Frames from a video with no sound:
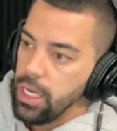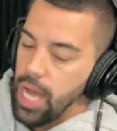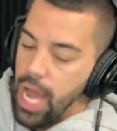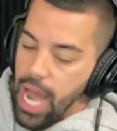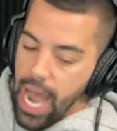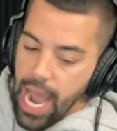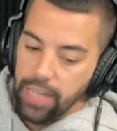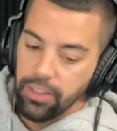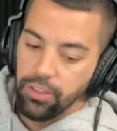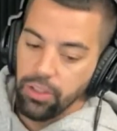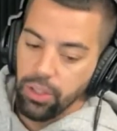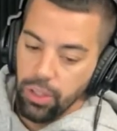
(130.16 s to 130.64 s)

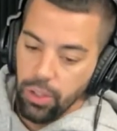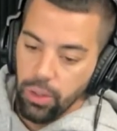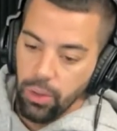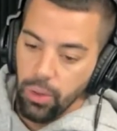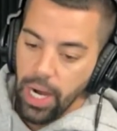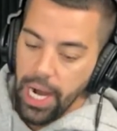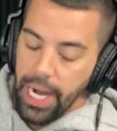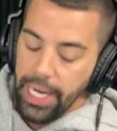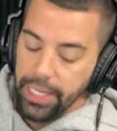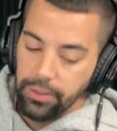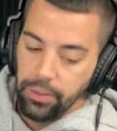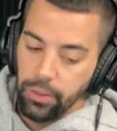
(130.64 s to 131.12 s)
I do,
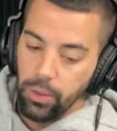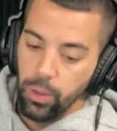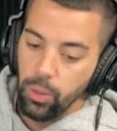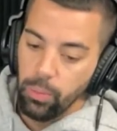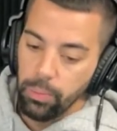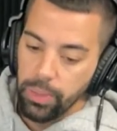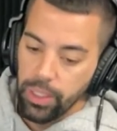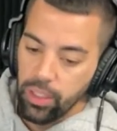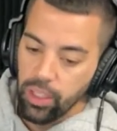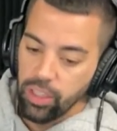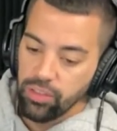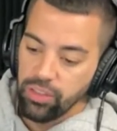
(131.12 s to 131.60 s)

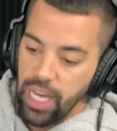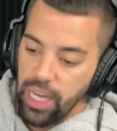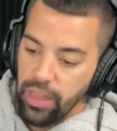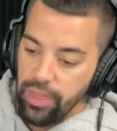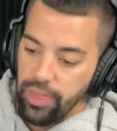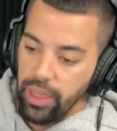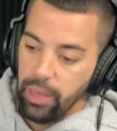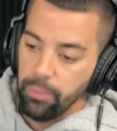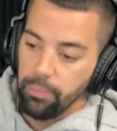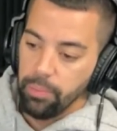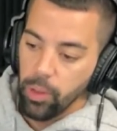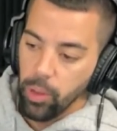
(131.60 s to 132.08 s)
because I
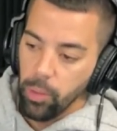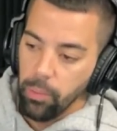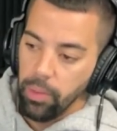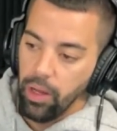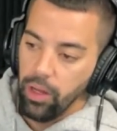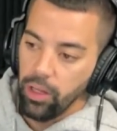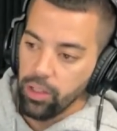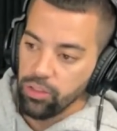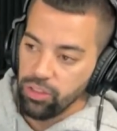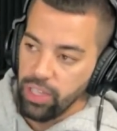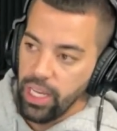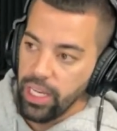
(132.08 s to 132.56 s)
think Bill
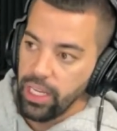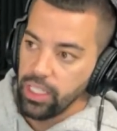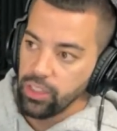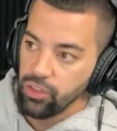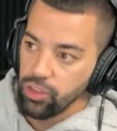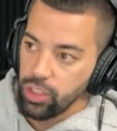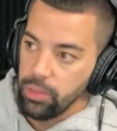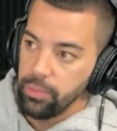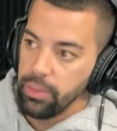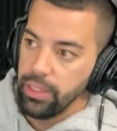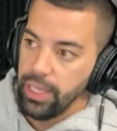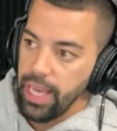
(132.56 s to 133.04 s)
Belichick is
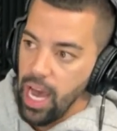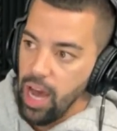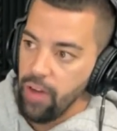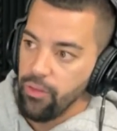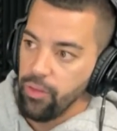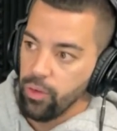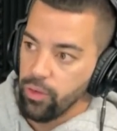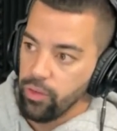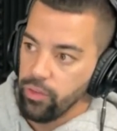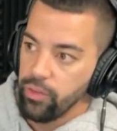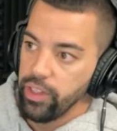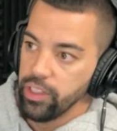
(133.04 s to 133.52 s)
going to be out for
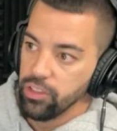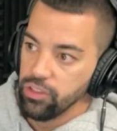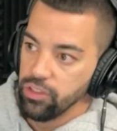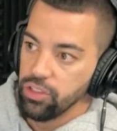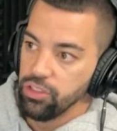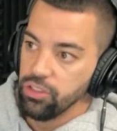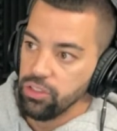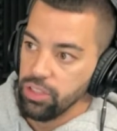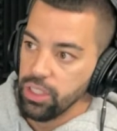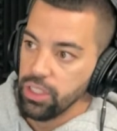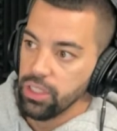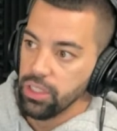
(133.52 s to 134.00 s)
revenge
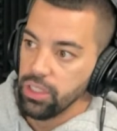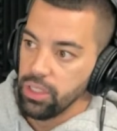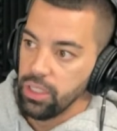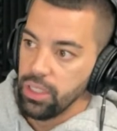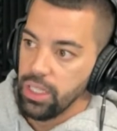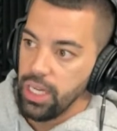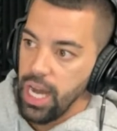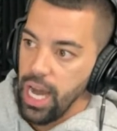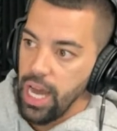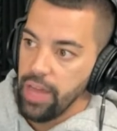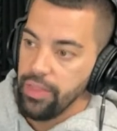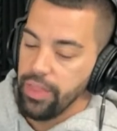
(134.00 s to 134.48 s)
this year.
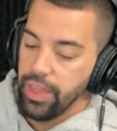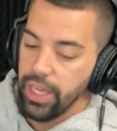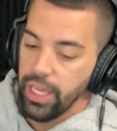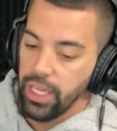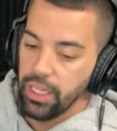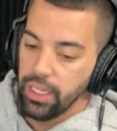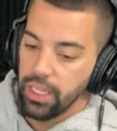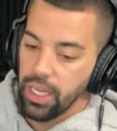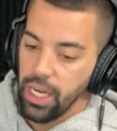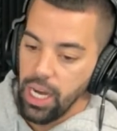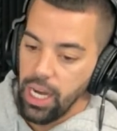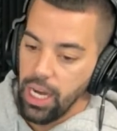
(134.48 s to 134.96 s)
I think
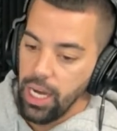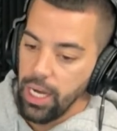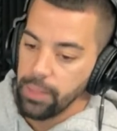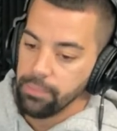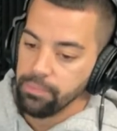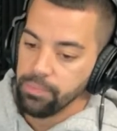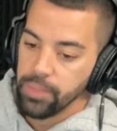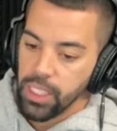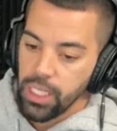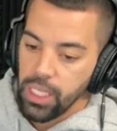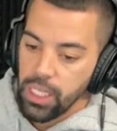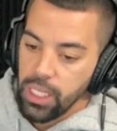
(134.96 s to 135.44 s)

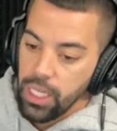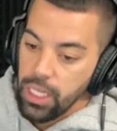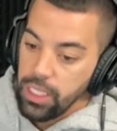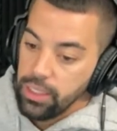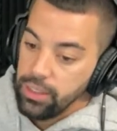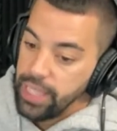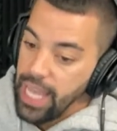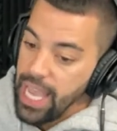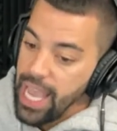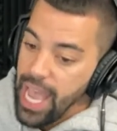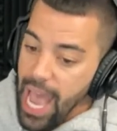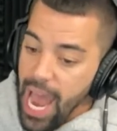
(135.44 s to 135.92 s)

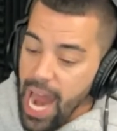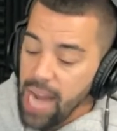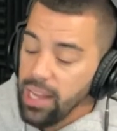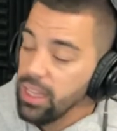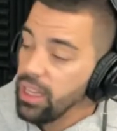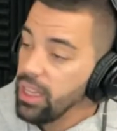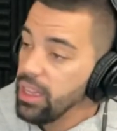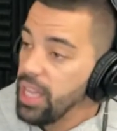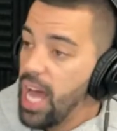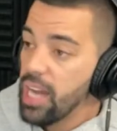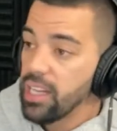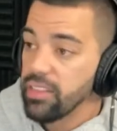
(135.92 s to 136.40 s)
they added a
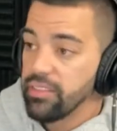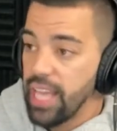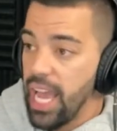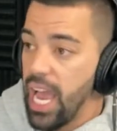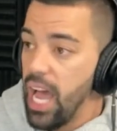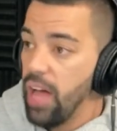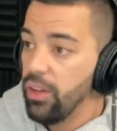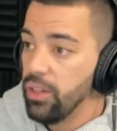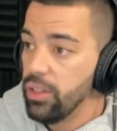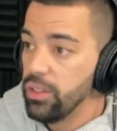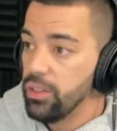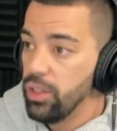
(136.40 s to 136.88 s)
lot of
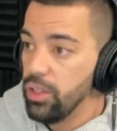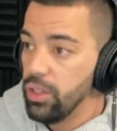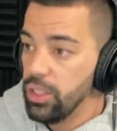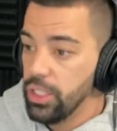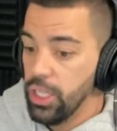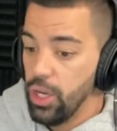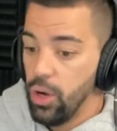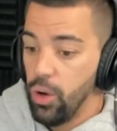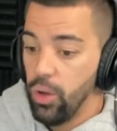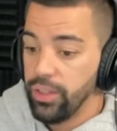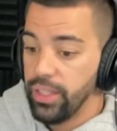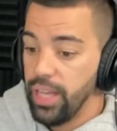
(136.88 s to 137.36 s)
talent,
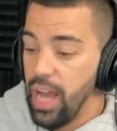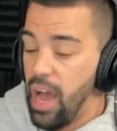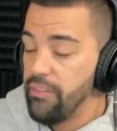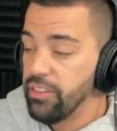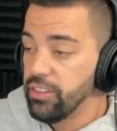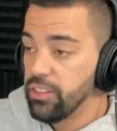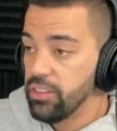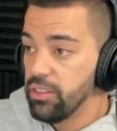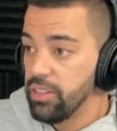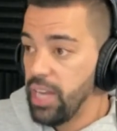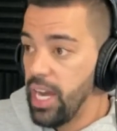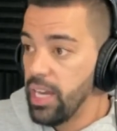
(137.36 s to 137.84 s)
on the
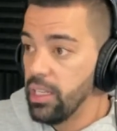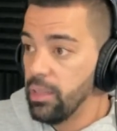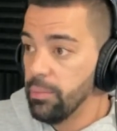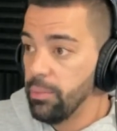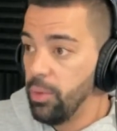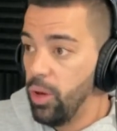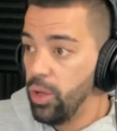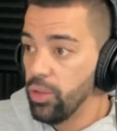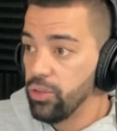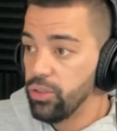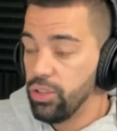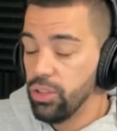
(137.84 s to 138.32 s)
offensive side of the
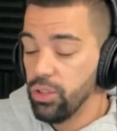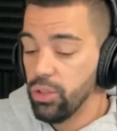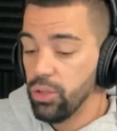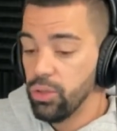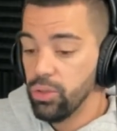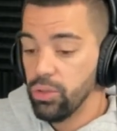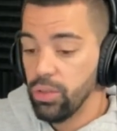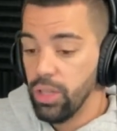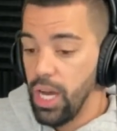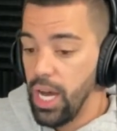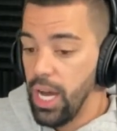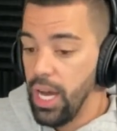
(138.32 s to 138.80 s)
ball, too.
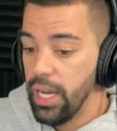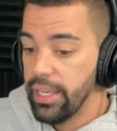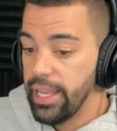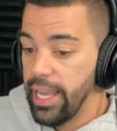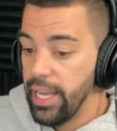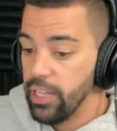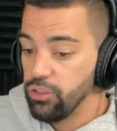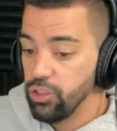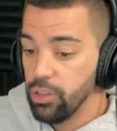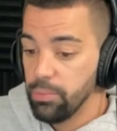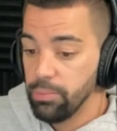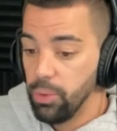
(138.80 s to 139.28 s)

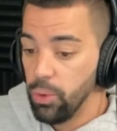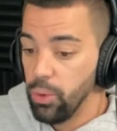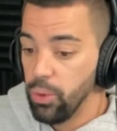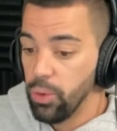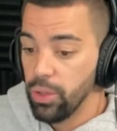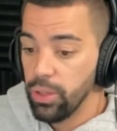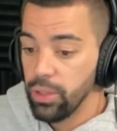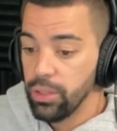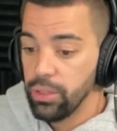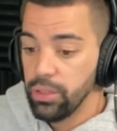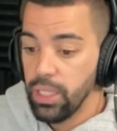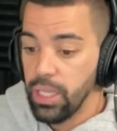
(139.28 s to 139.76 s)
Kendrick
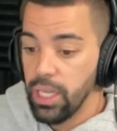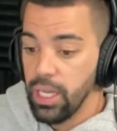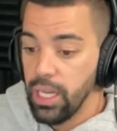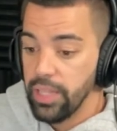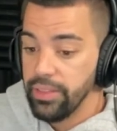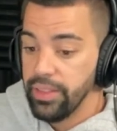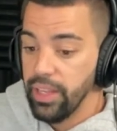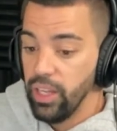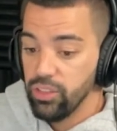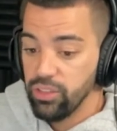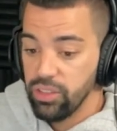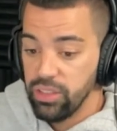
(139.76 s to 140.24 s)
Bourne,
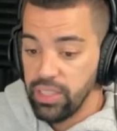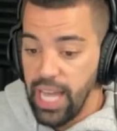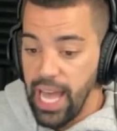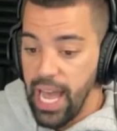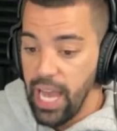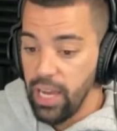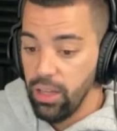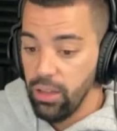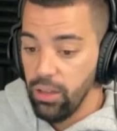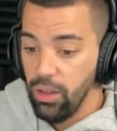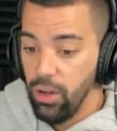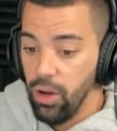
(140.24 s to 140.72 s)
Nelson
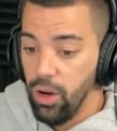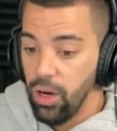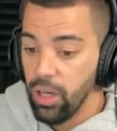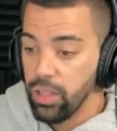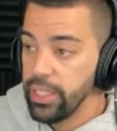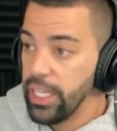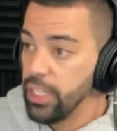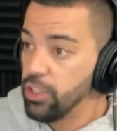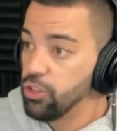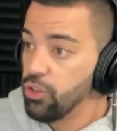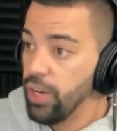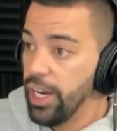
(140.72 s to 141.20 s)
Aguilar.
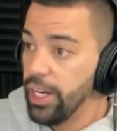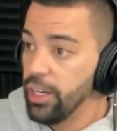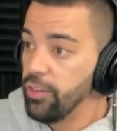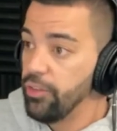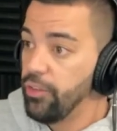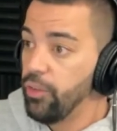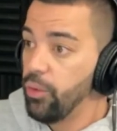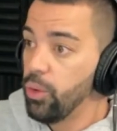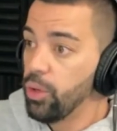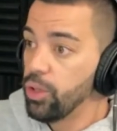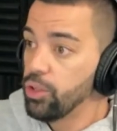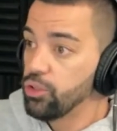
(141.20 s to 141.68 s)
They traded
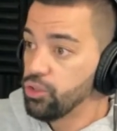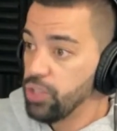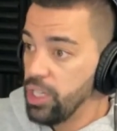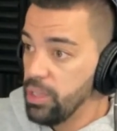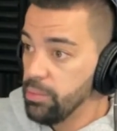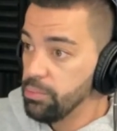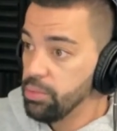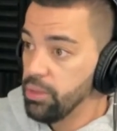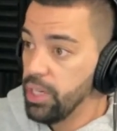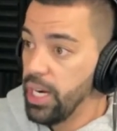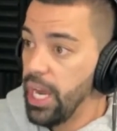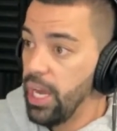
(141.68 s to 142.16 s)
for Trent
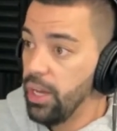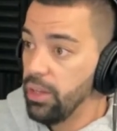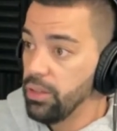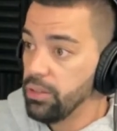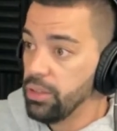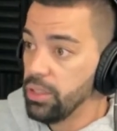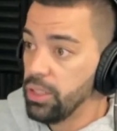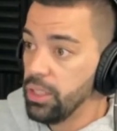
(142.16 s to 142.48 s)
Brown.